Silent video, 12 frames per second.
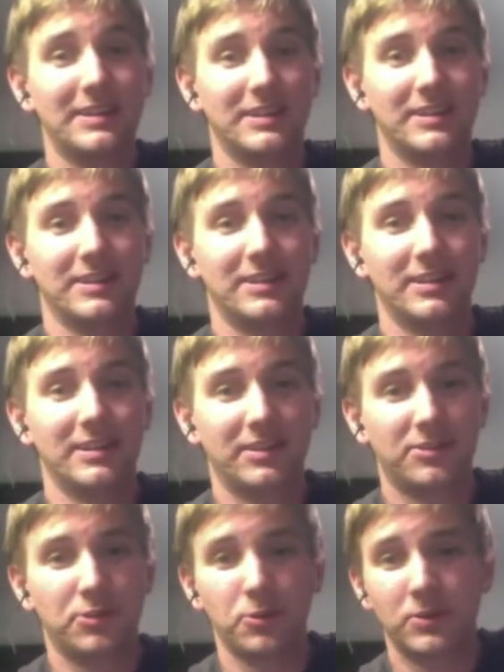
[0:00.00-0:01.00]
2D
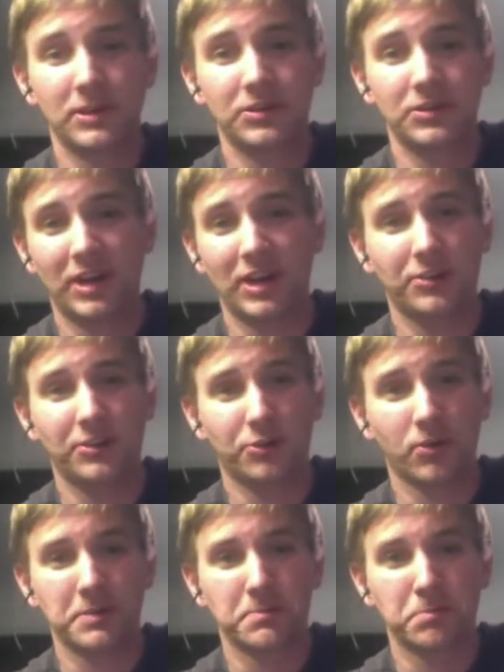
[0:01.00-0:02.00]
side-scrolling
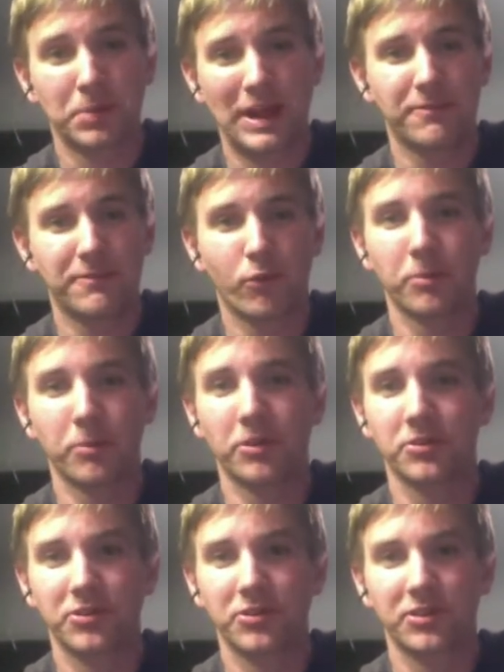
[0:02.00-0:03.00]
platformers.
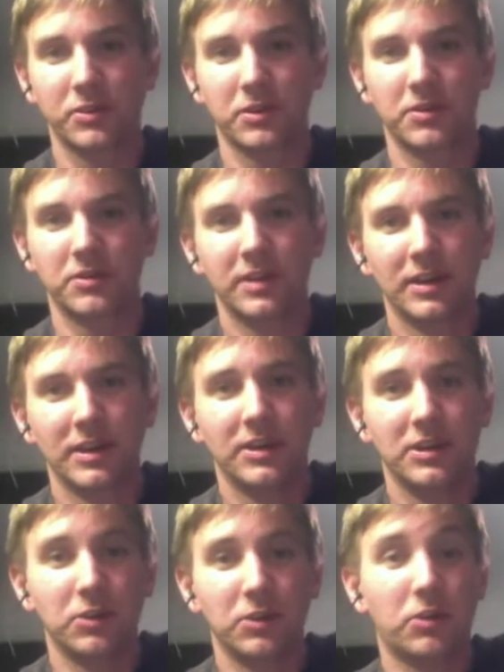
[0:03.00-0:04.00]
You could make
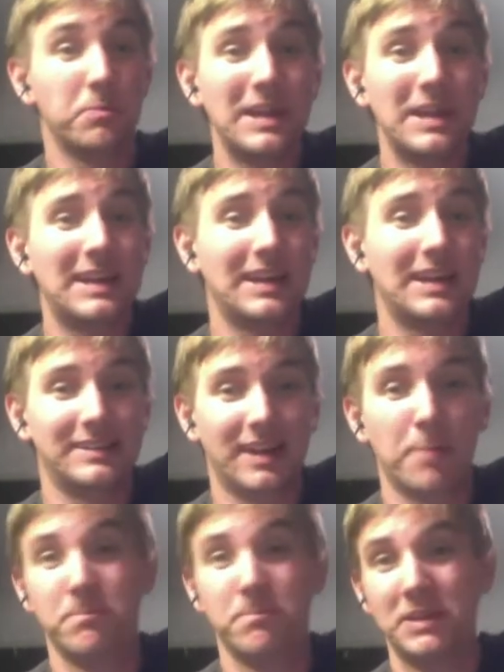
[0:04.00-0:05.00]
it even a
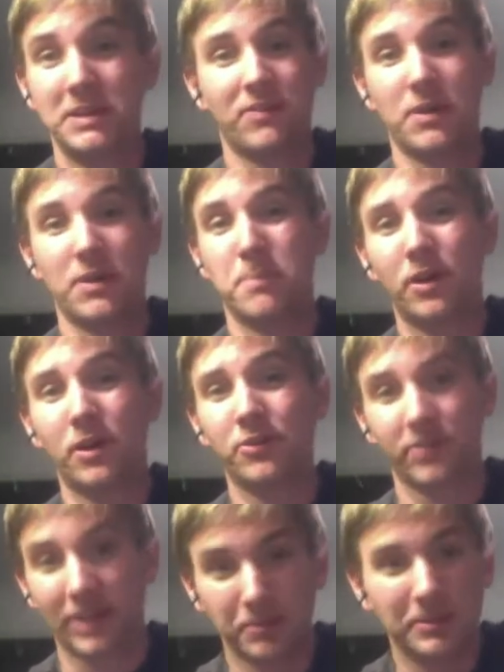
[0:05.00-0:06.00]
puzzle game,
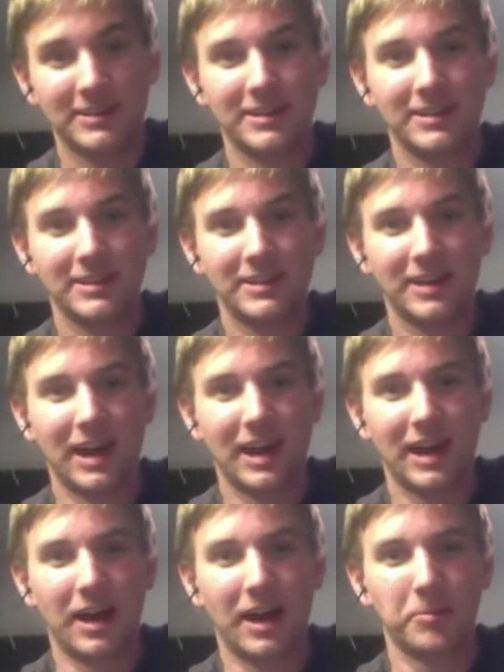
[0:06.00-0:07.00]
and
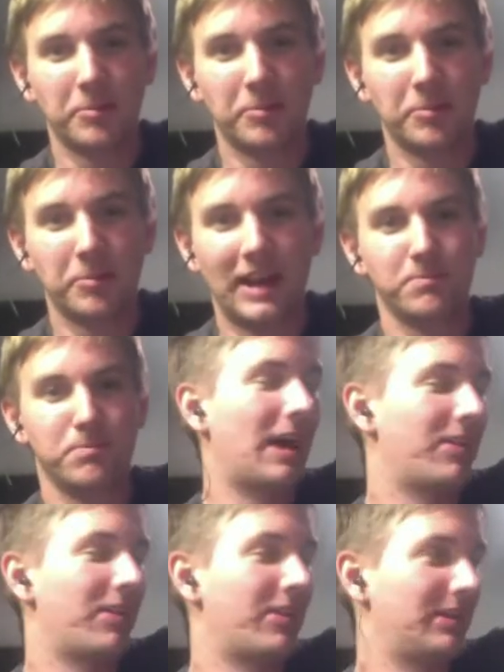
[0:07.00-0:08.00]
have
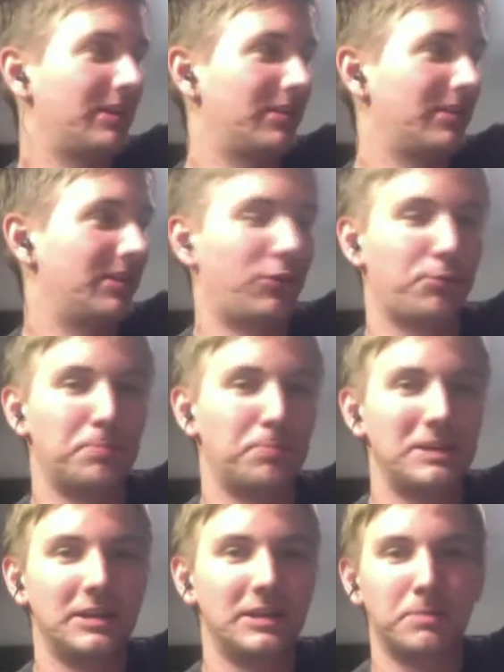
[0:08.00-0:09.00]
the speed be
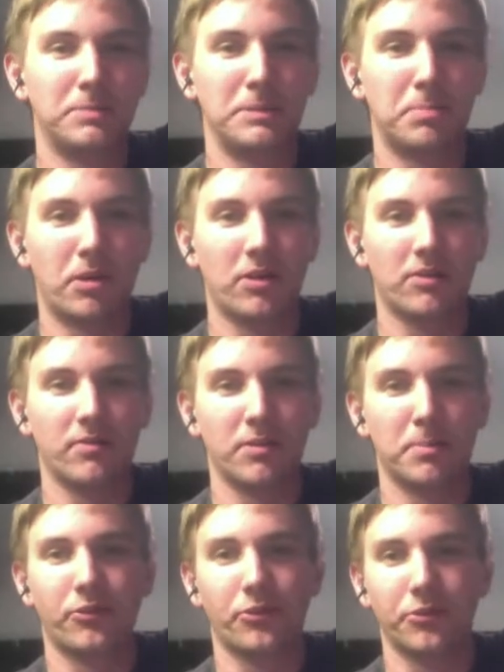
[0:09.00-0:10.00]
part of the puzzles.
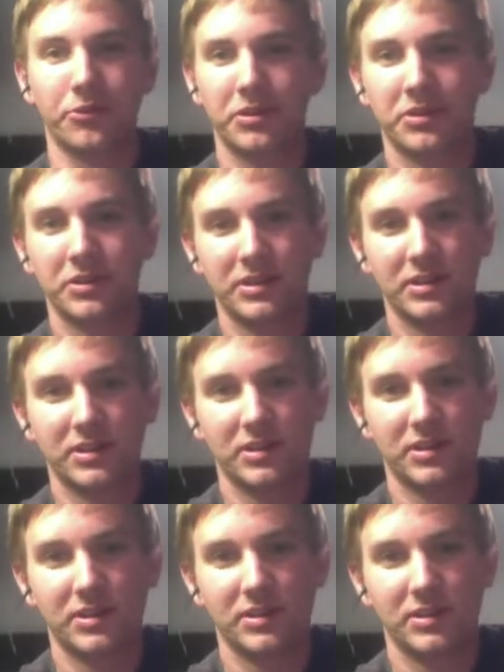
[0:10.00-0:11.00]

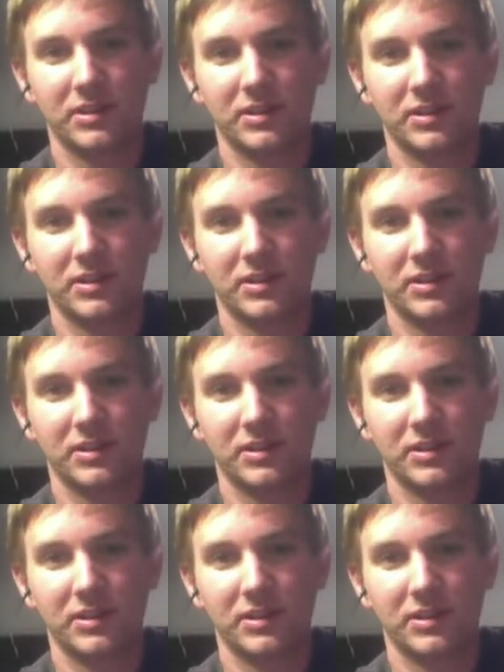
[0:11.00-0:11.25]
You know?